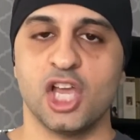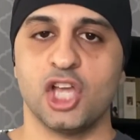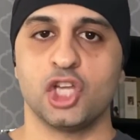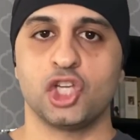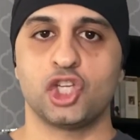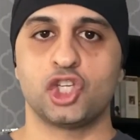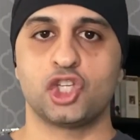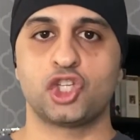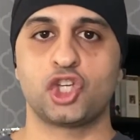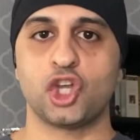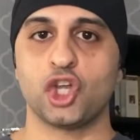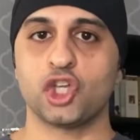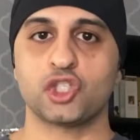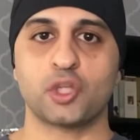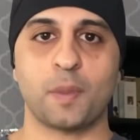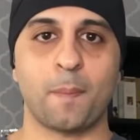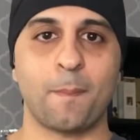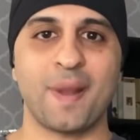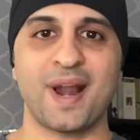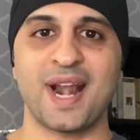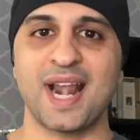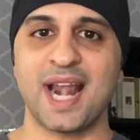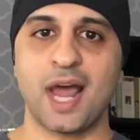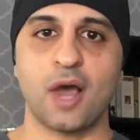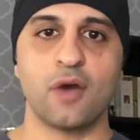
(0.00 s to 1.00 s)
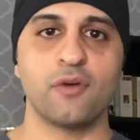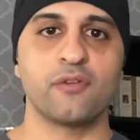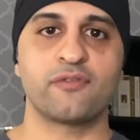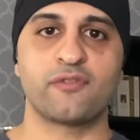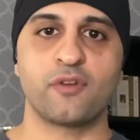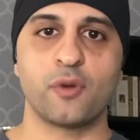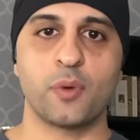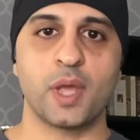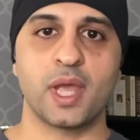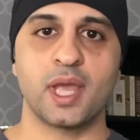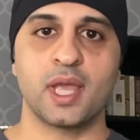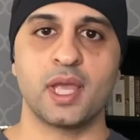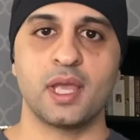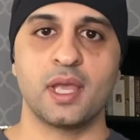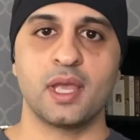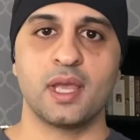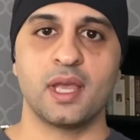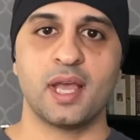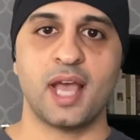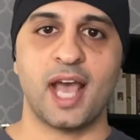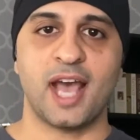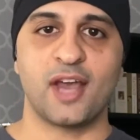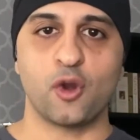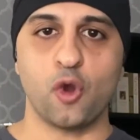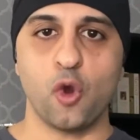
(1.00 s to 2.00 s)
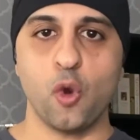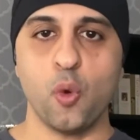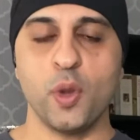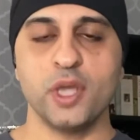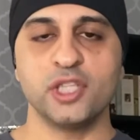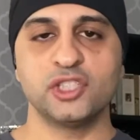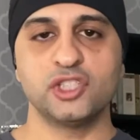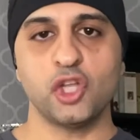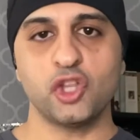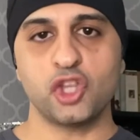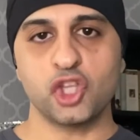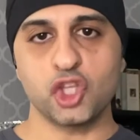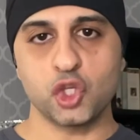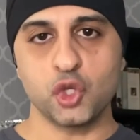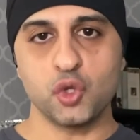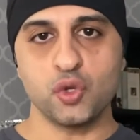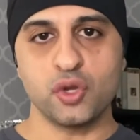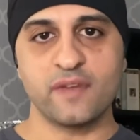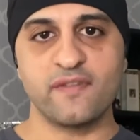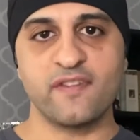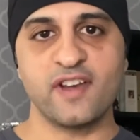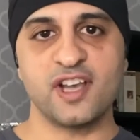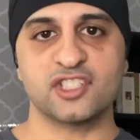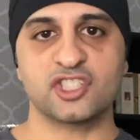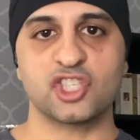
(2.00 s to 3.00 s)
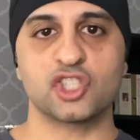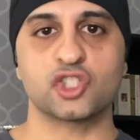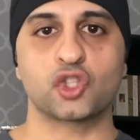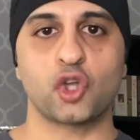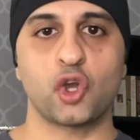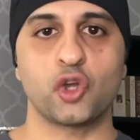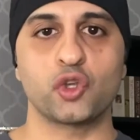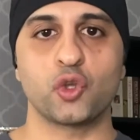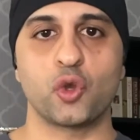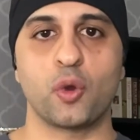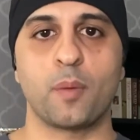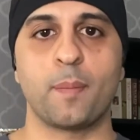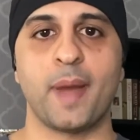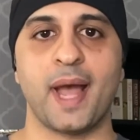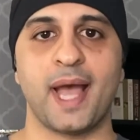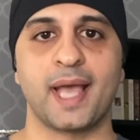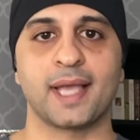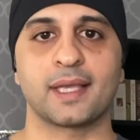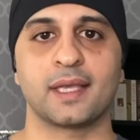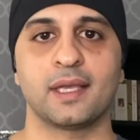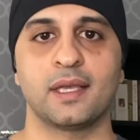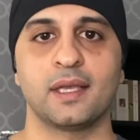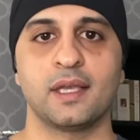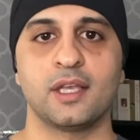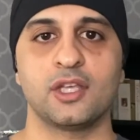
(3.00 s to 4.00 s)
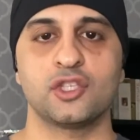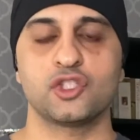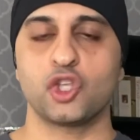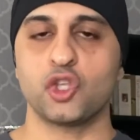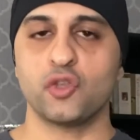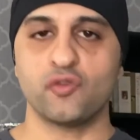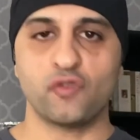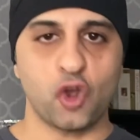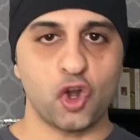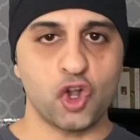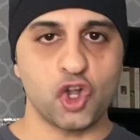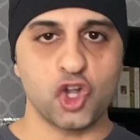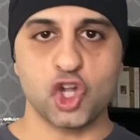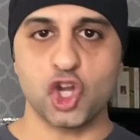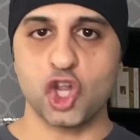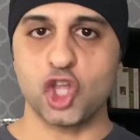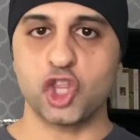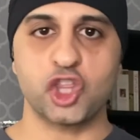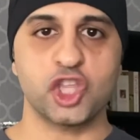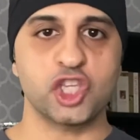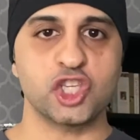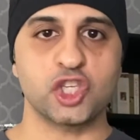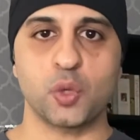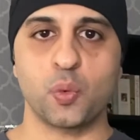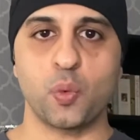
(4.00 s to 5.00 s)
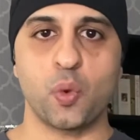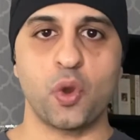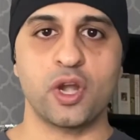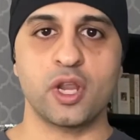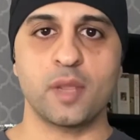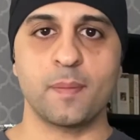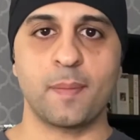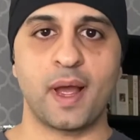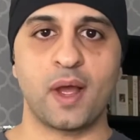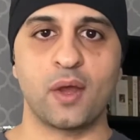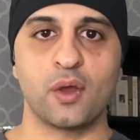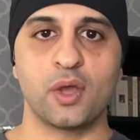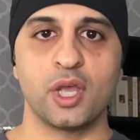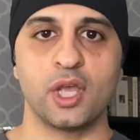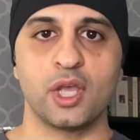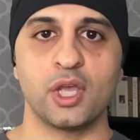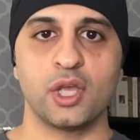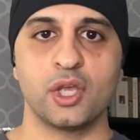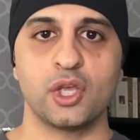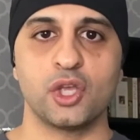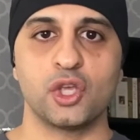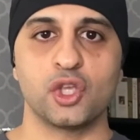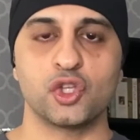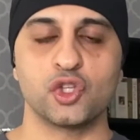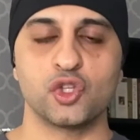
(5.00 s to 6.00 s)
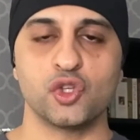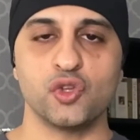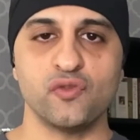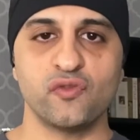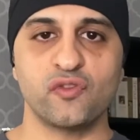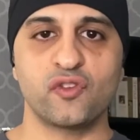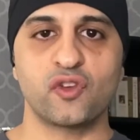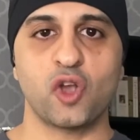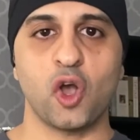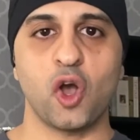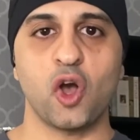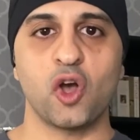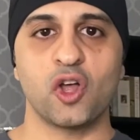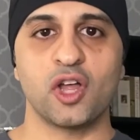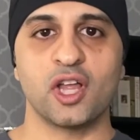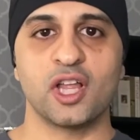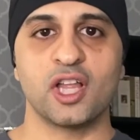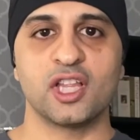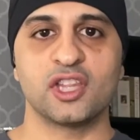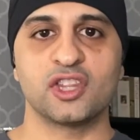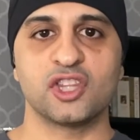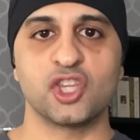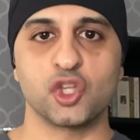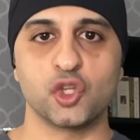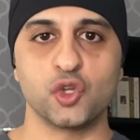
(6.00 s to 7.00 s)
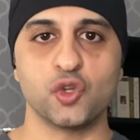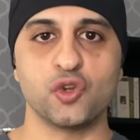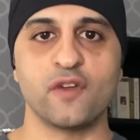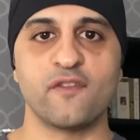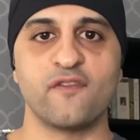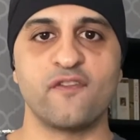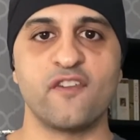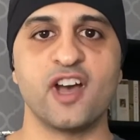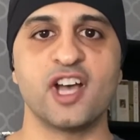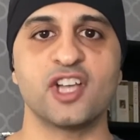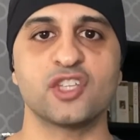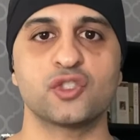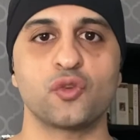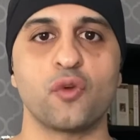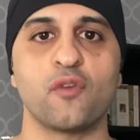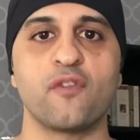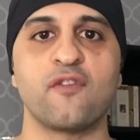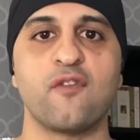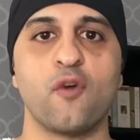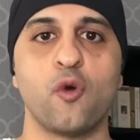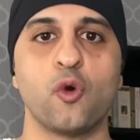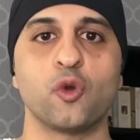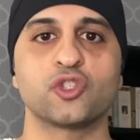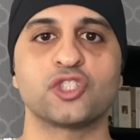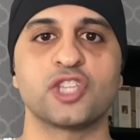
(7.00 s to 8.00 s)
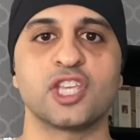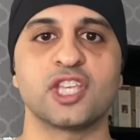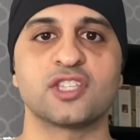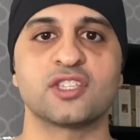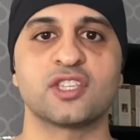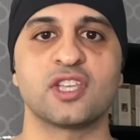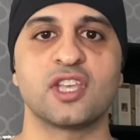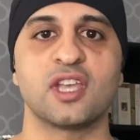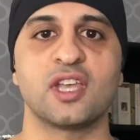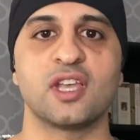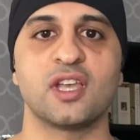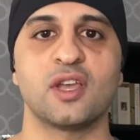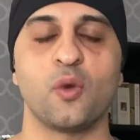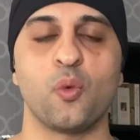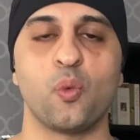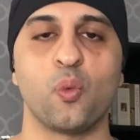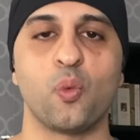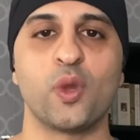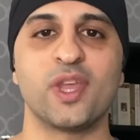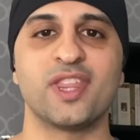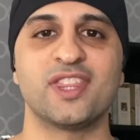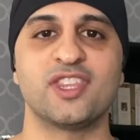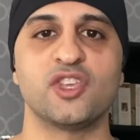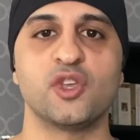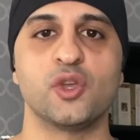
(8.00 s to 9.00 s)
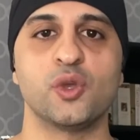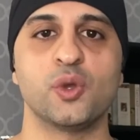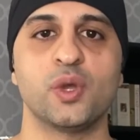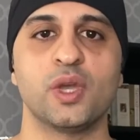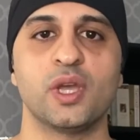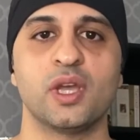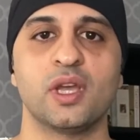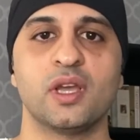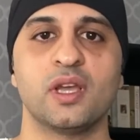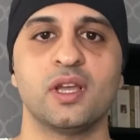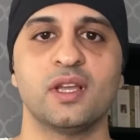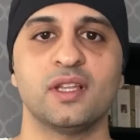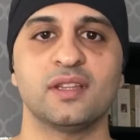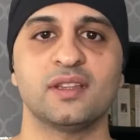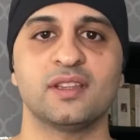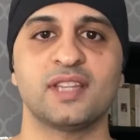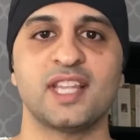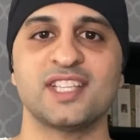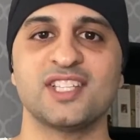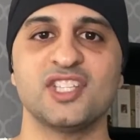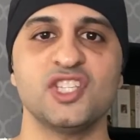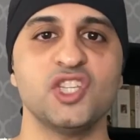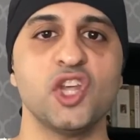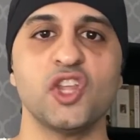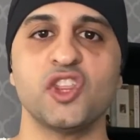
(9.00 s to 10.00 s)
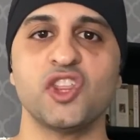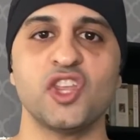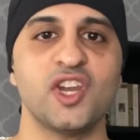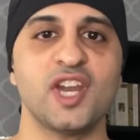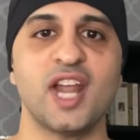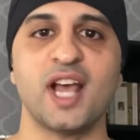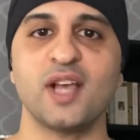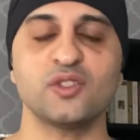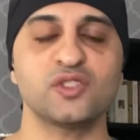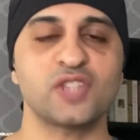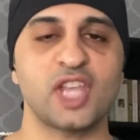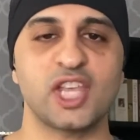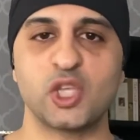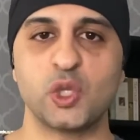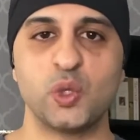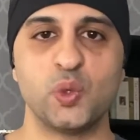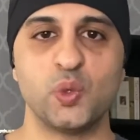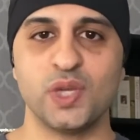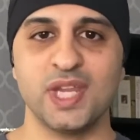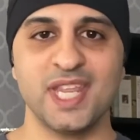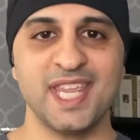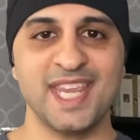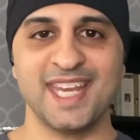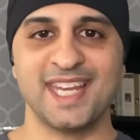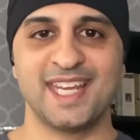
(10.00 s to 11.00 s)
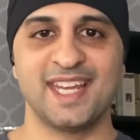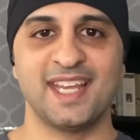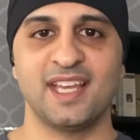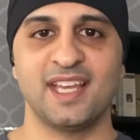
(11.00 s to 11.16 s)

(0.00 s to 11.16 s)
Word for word: just plow through it and always know the universe has got your back. So you've got nothing to worry about. You've got the universal forces with you. There's nothing else that you need.